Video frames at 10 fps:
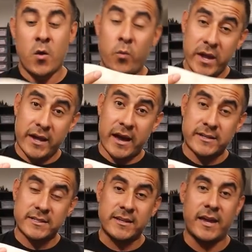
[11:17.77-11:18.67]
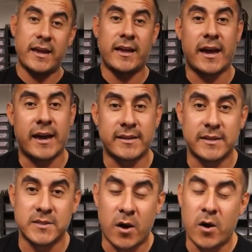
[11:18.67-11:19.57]
We got a snake, and
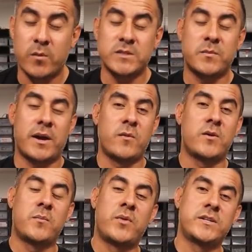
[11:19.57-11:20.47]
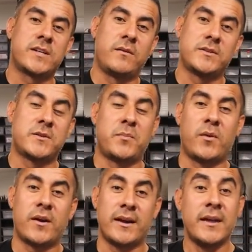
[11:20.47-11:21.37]
as always, man, we appreciate all the
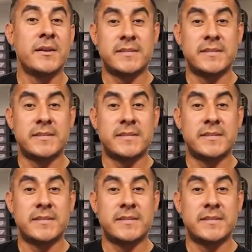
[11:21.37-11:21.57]
support.